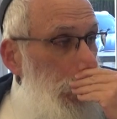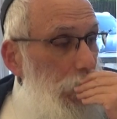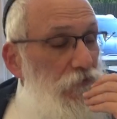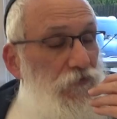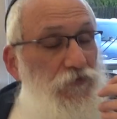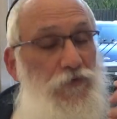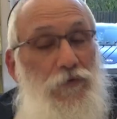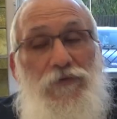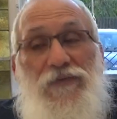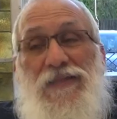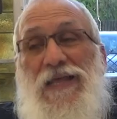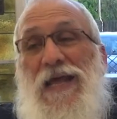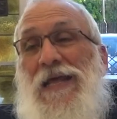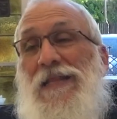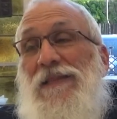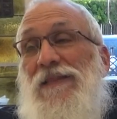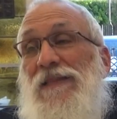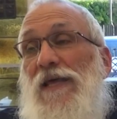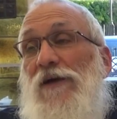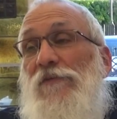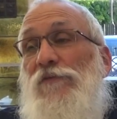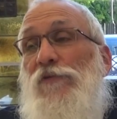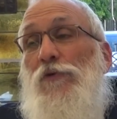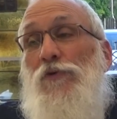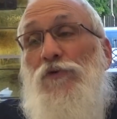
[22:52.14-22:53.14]
So that
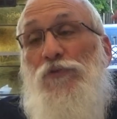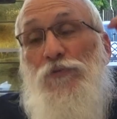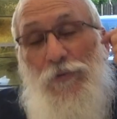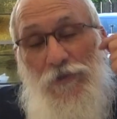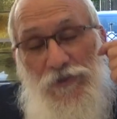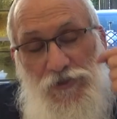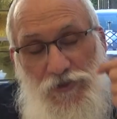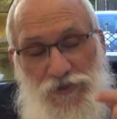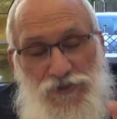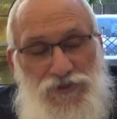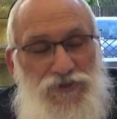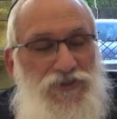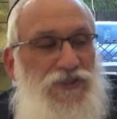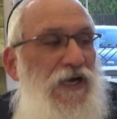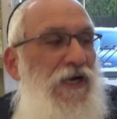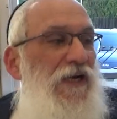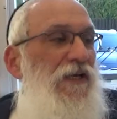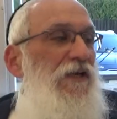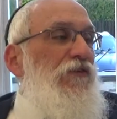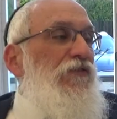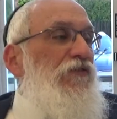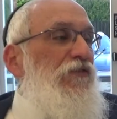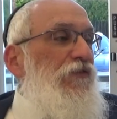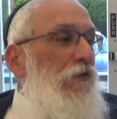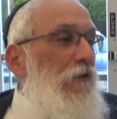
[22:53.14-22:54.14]
level is what
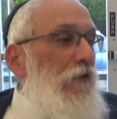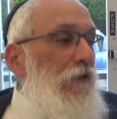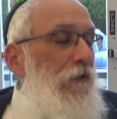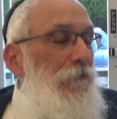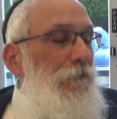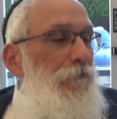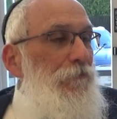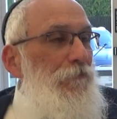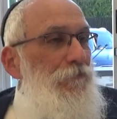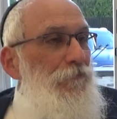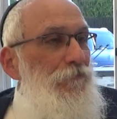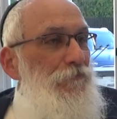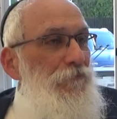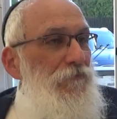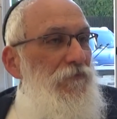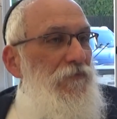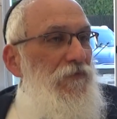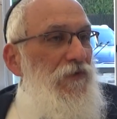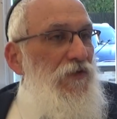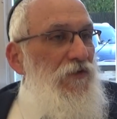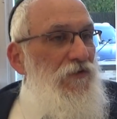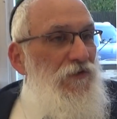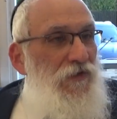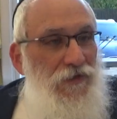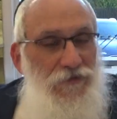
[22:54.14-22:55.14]
Yeshaya saw.
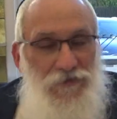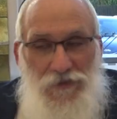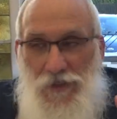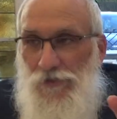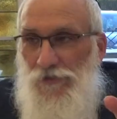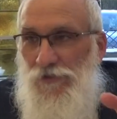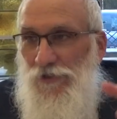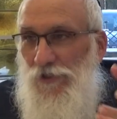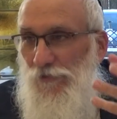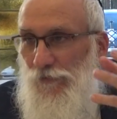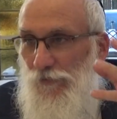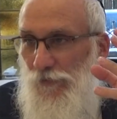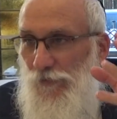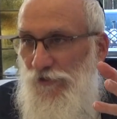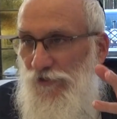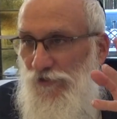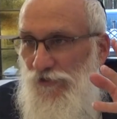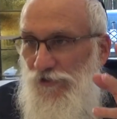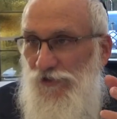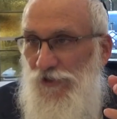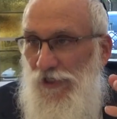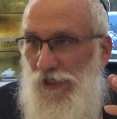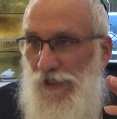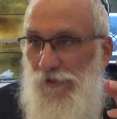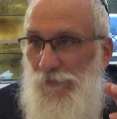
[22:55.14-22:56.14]
He's not done yet with
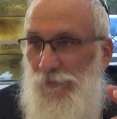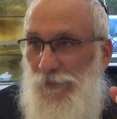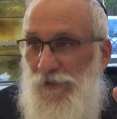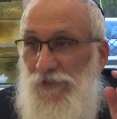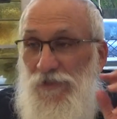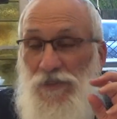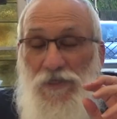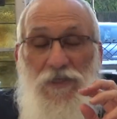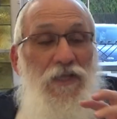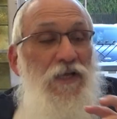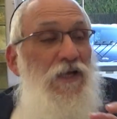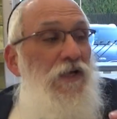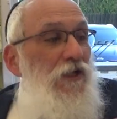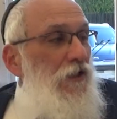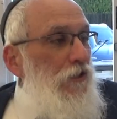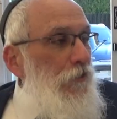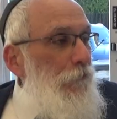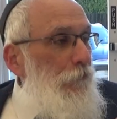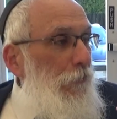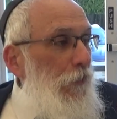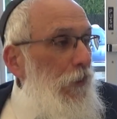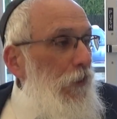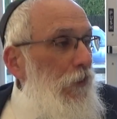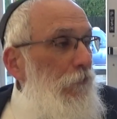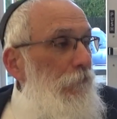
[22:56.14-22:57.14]
Yeshaya, but the
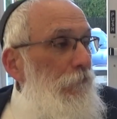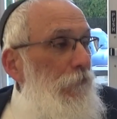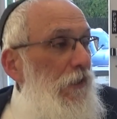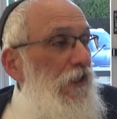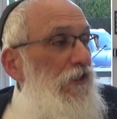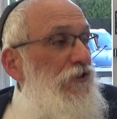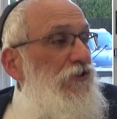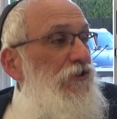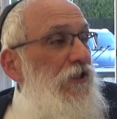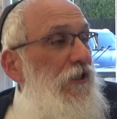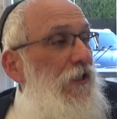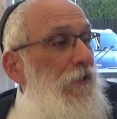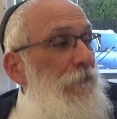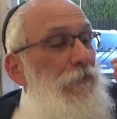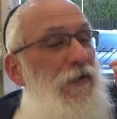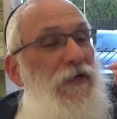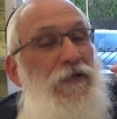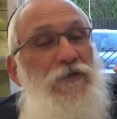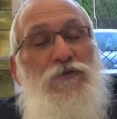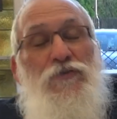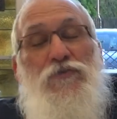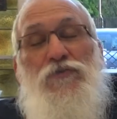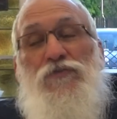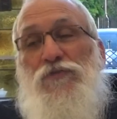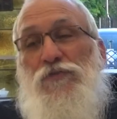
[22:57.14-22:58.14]
Pearl Moshe
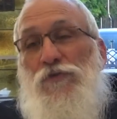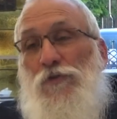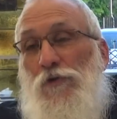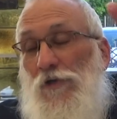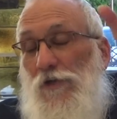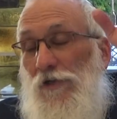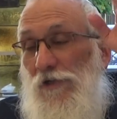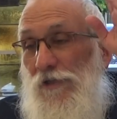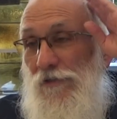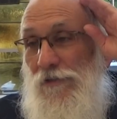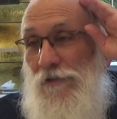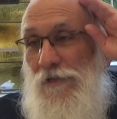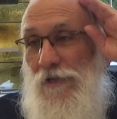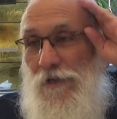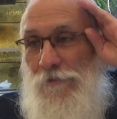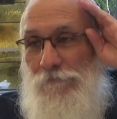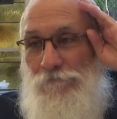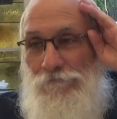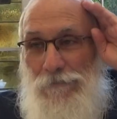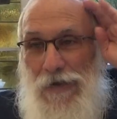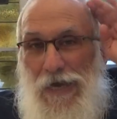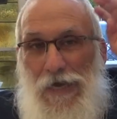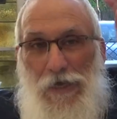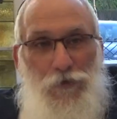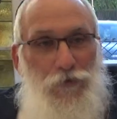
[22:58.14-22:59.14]
Rabbeinu saw
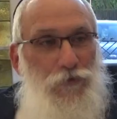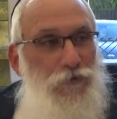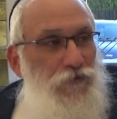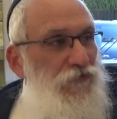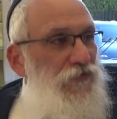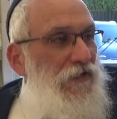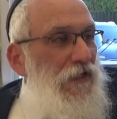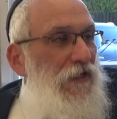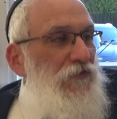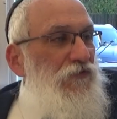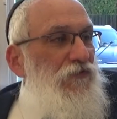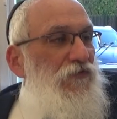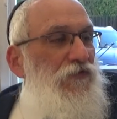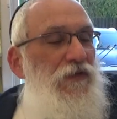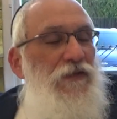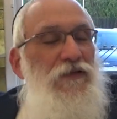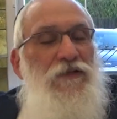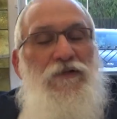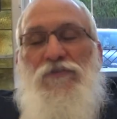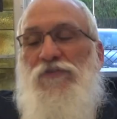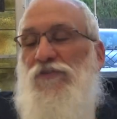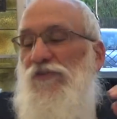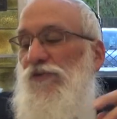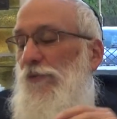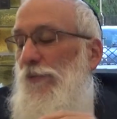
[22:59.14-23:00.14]
Malchus
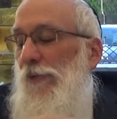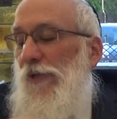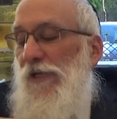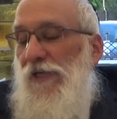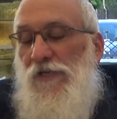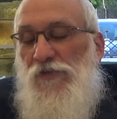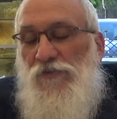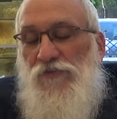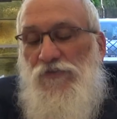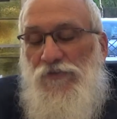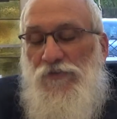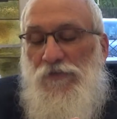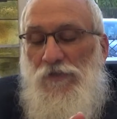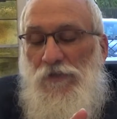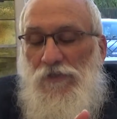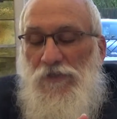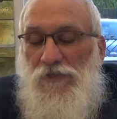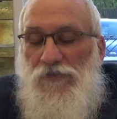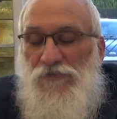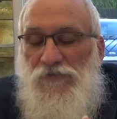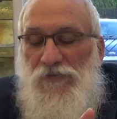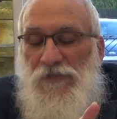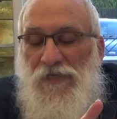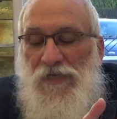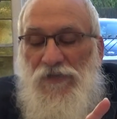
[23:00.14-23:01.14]
d'Atzilus the way it still
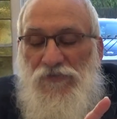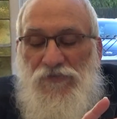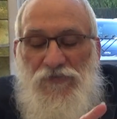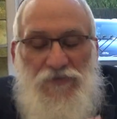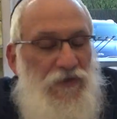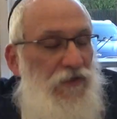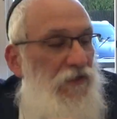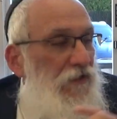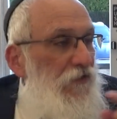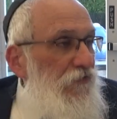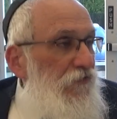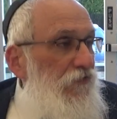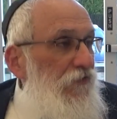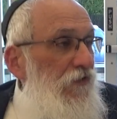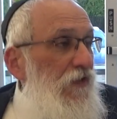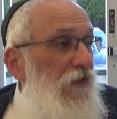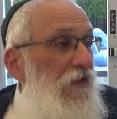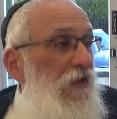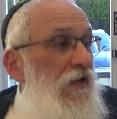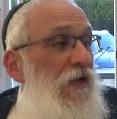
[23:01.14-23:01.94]
is in Atzilus.